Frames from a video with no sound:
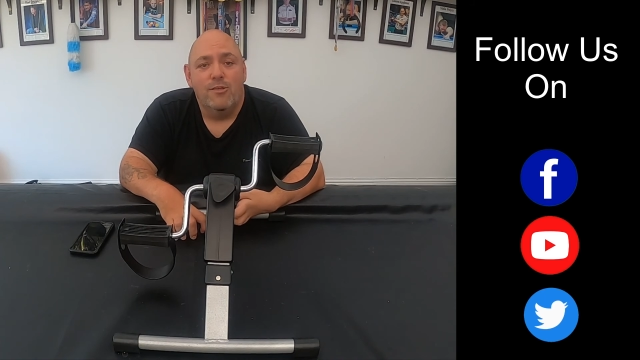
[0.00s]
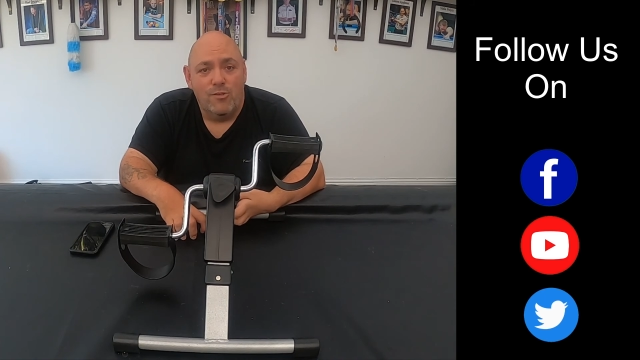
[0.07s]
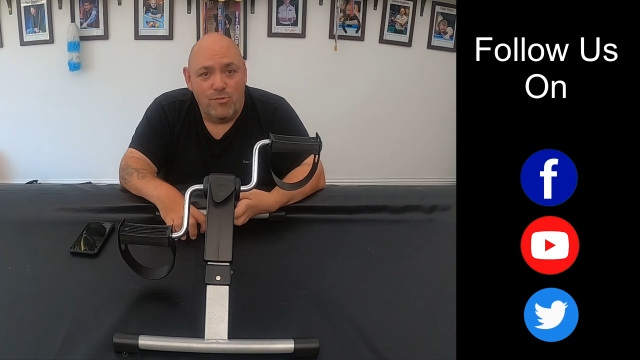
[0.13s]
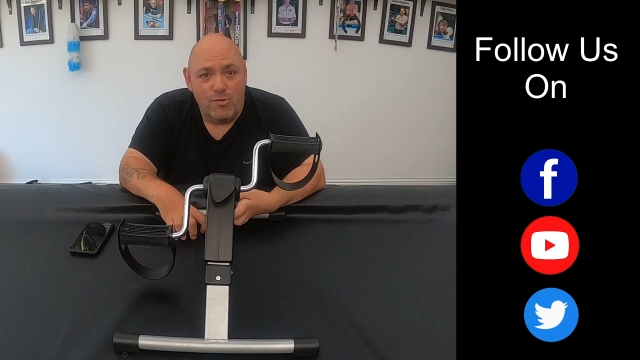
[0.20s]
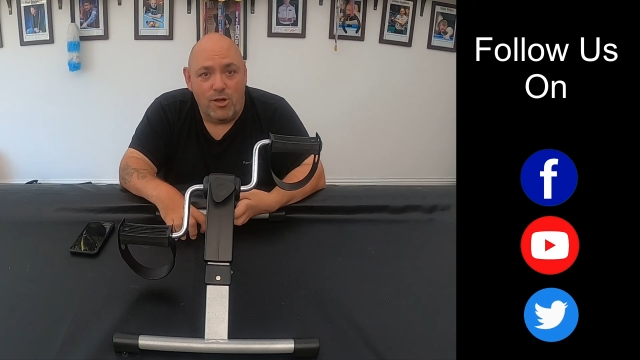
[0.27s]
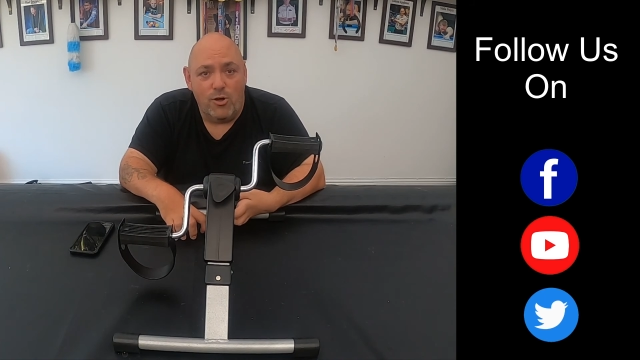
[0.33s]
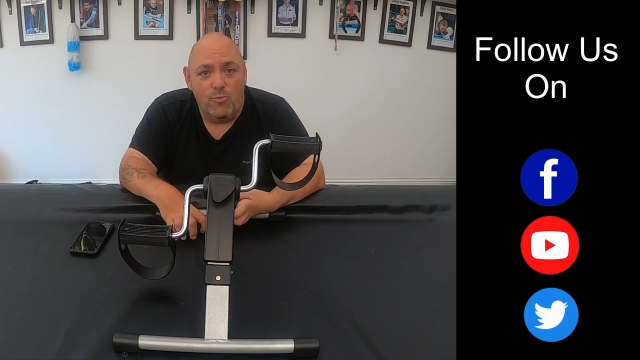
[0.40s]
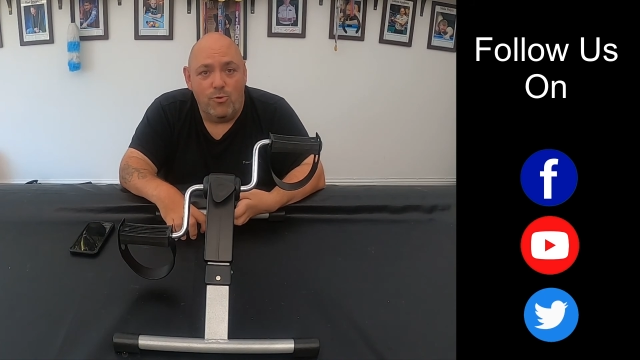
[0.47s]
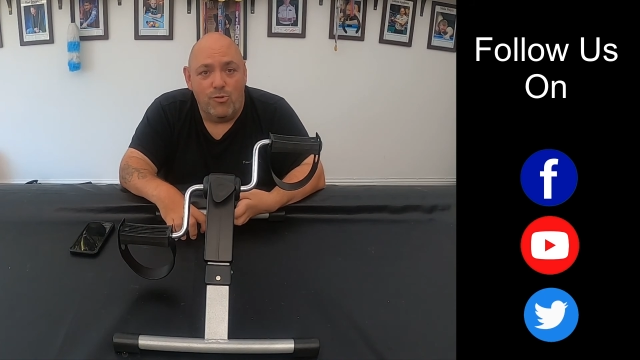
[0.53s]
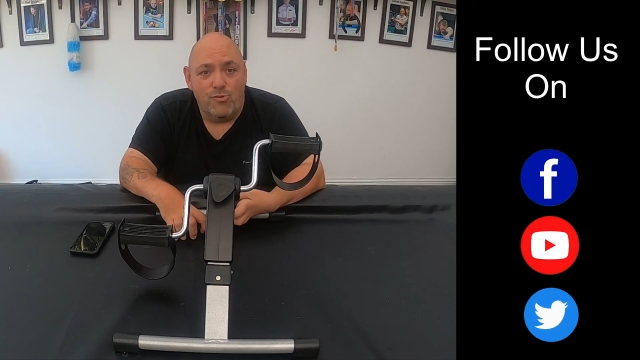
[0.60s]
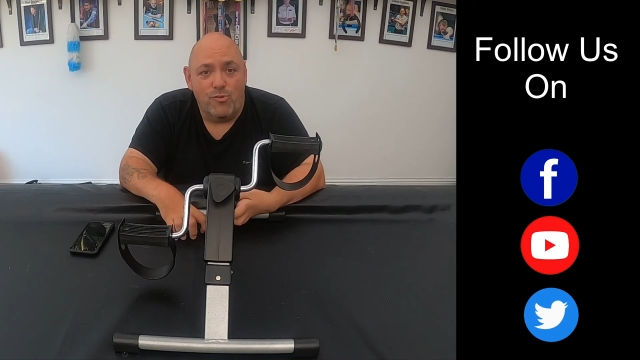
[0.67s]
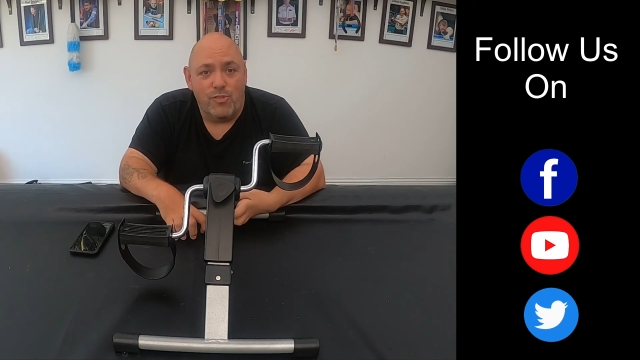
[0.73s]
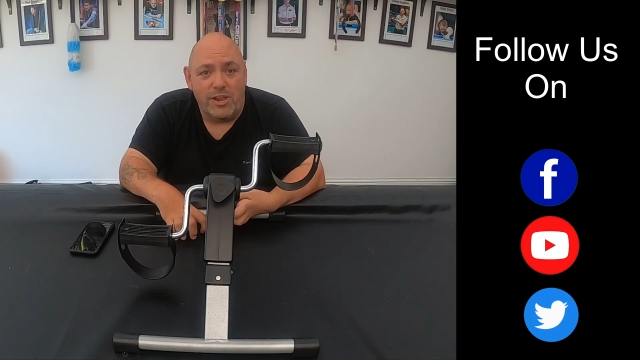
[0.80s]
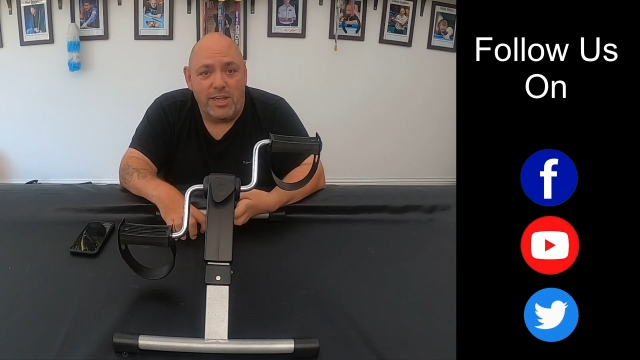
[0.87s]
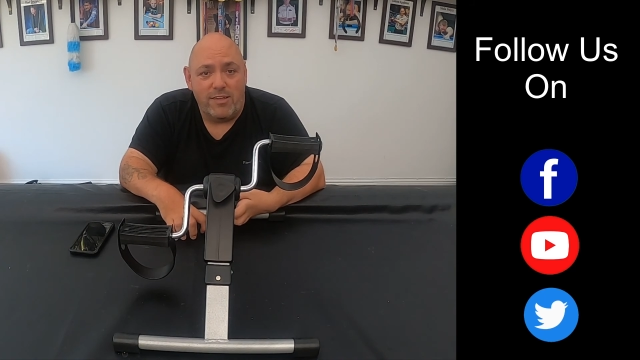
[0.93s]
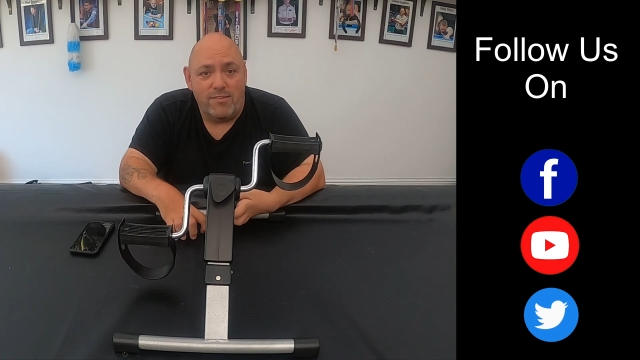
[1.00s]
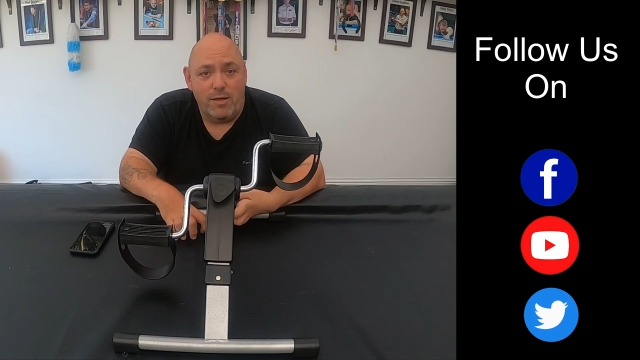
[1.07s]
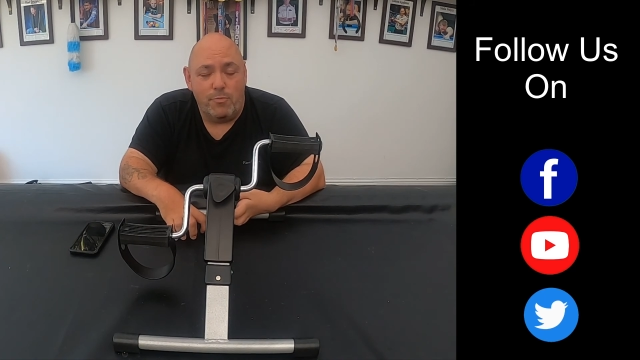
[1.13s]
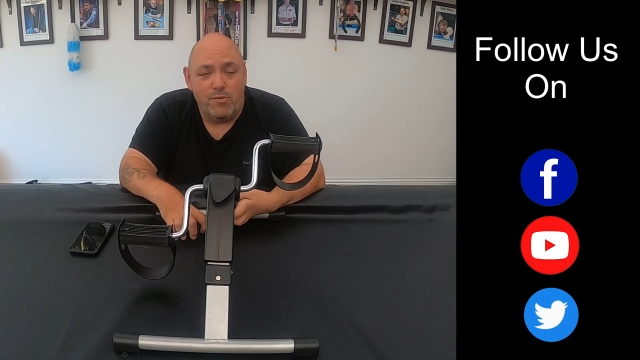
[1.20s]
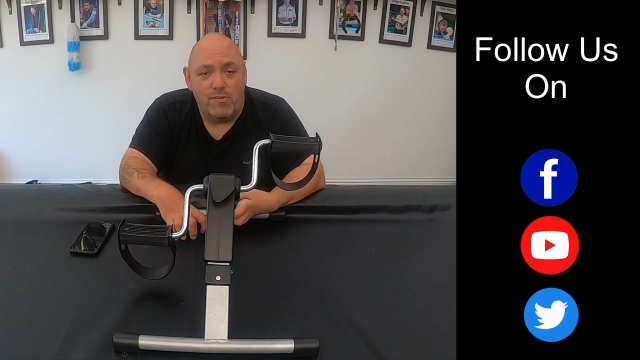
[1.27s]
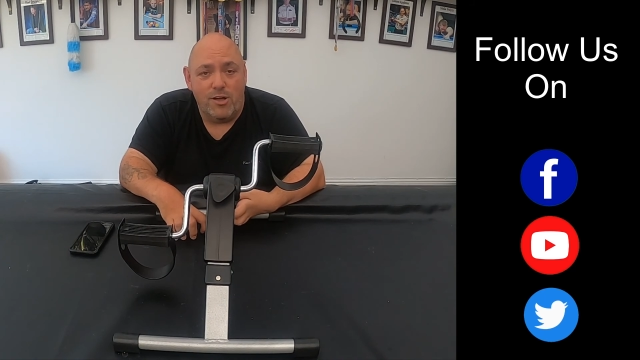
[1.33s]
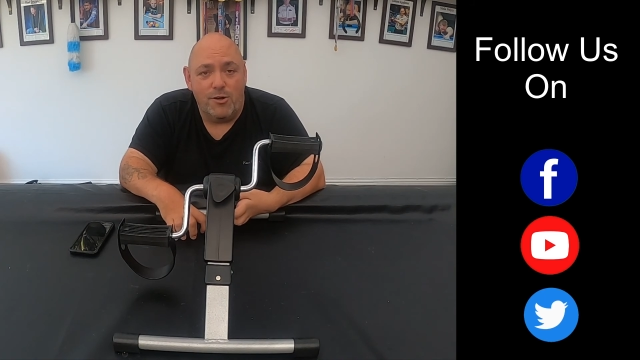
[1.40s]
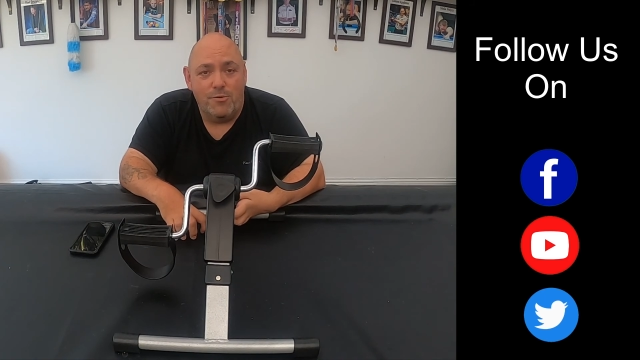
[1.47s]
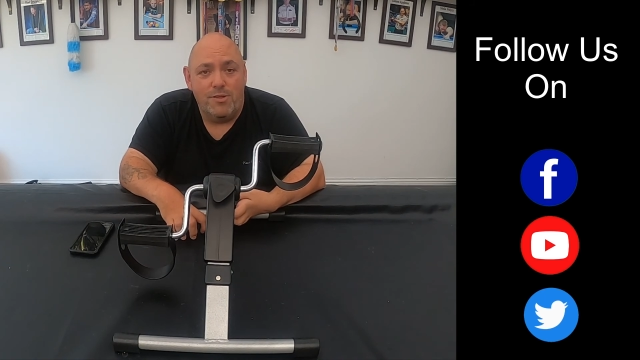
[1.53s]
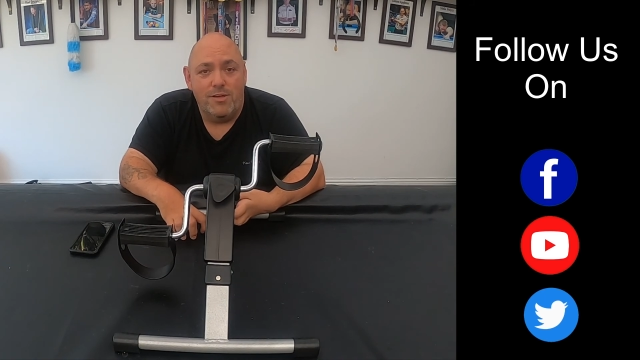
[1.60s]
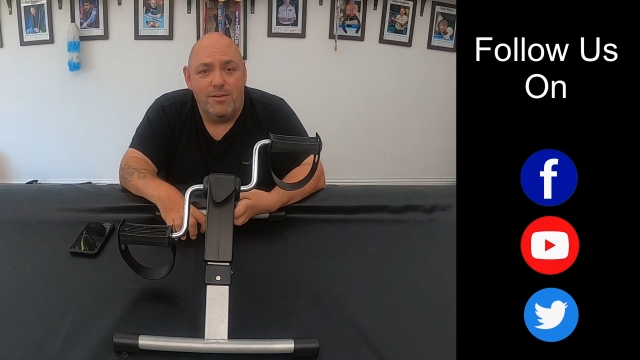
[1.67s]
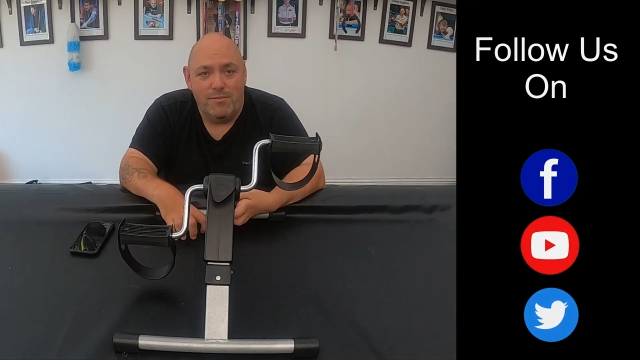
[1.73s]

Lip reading: So until the next episode,